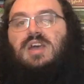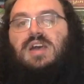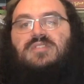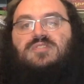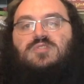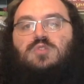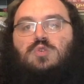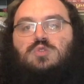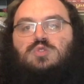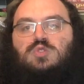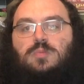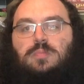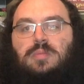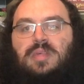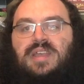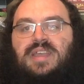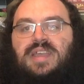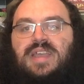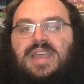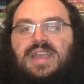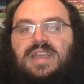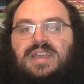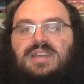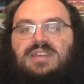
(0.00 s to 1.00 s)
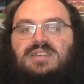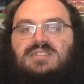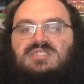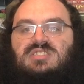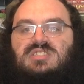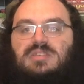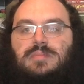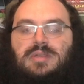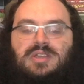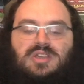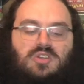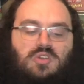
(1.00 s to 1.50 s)
Of course, we're playing a
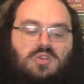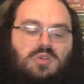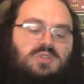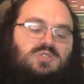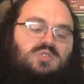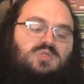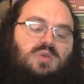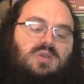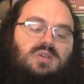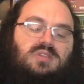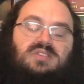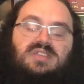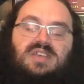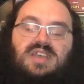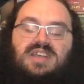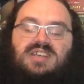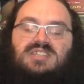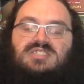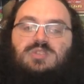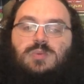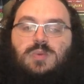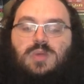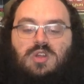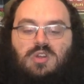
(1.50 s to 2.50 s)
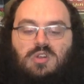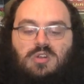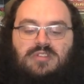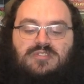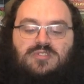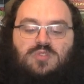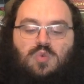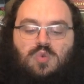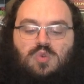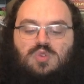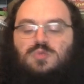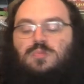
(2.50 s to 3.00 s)
Simic card draw deck, so we are,
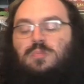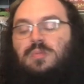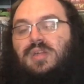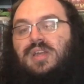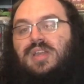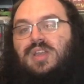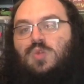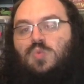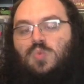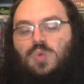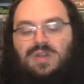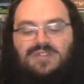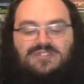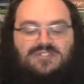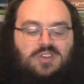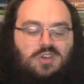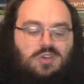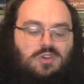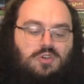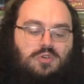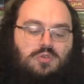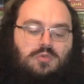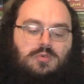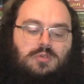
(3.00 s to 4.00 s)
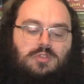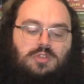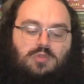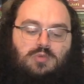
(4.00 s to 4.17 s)
of course, playing Windfall,